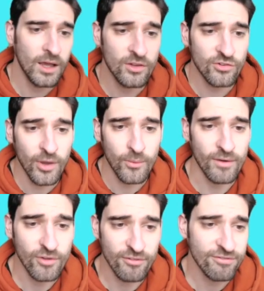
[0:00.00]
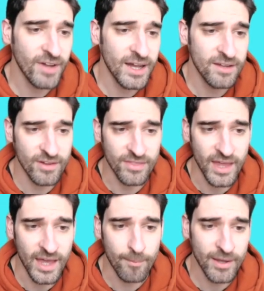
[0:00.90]
So I've got 5 in
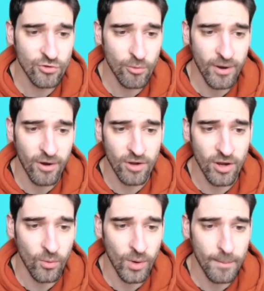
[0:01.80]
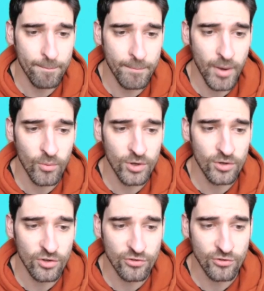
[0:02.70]
there: Pedro Porro,
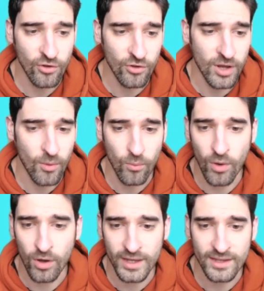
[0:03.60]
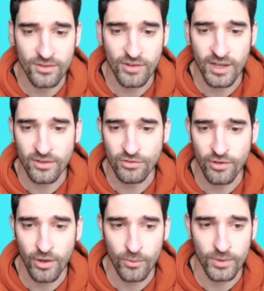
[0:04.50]
Bowen, Son, Watkins, and
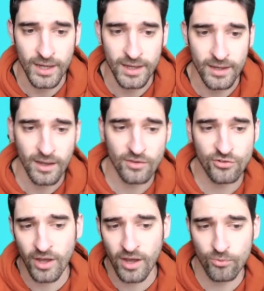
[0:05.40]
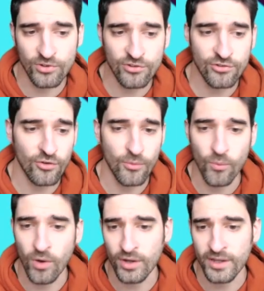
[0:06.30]
Tony. I'll start off with Son and
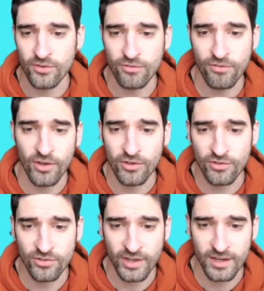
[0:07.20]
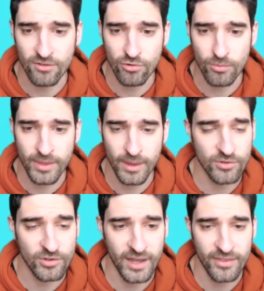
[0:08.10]
Watkins first because I can group them
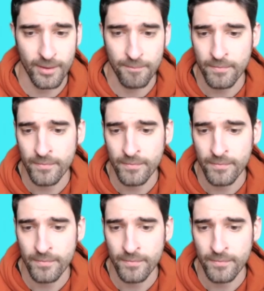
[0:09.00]
together.